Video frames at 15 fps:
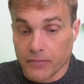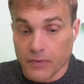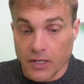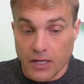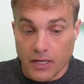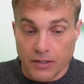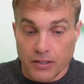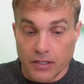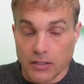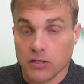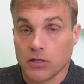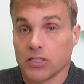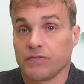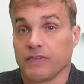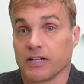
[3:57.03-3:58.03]
And there's
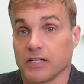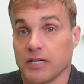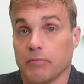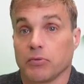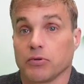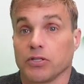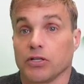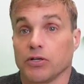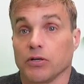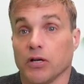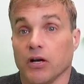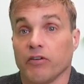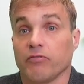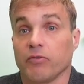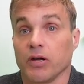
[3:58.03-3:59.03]
lots of examples in your
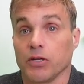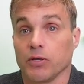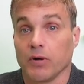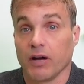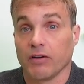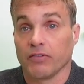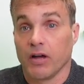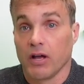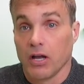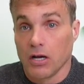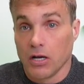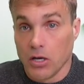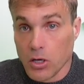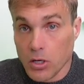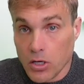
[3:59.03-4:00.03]
life where you have
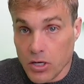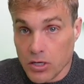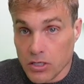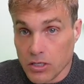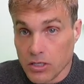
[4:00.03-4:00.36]
learnt